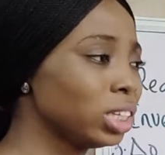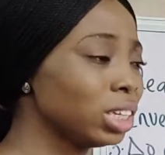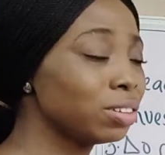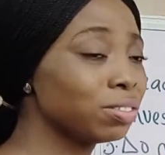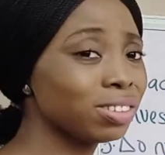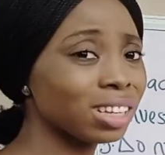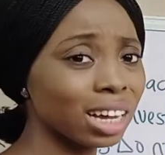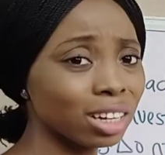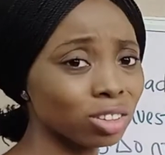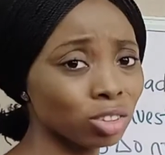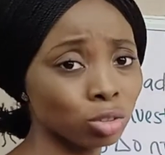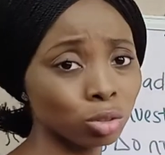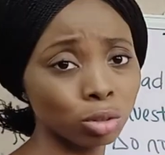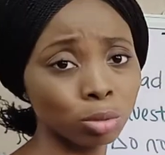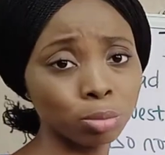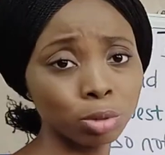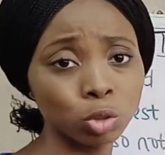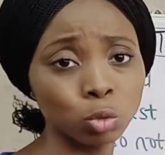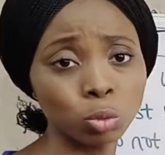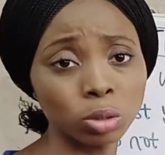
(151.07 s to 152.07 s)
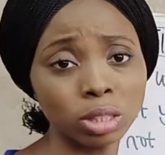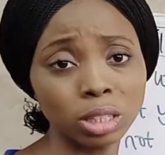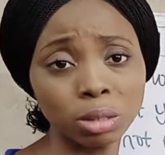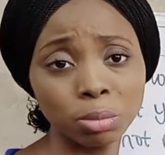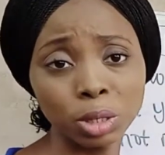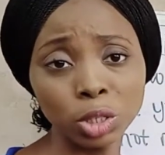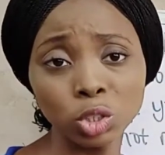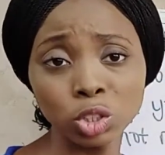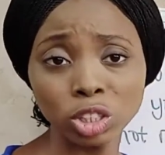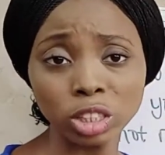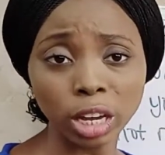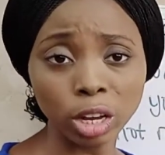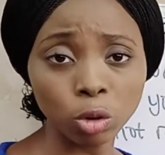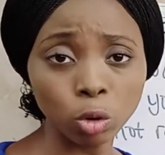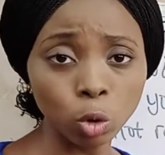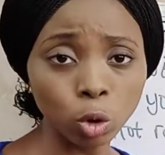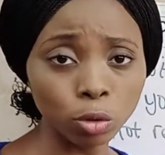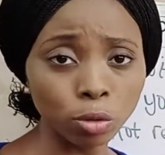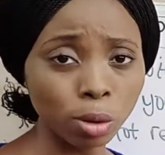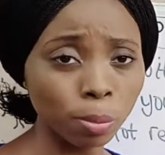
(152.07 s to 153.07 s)
If there are storybooks with images that you
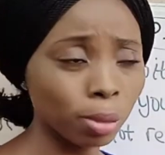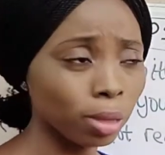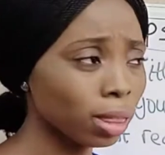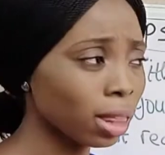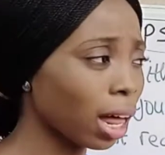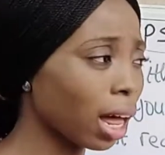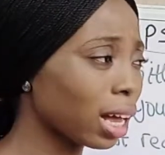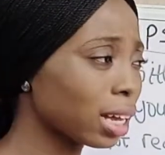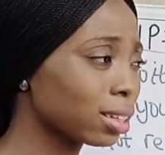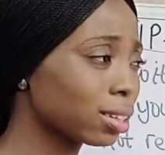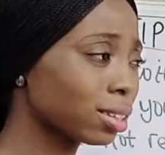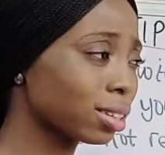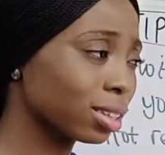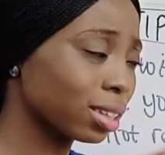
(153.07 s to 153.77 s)
love, something that's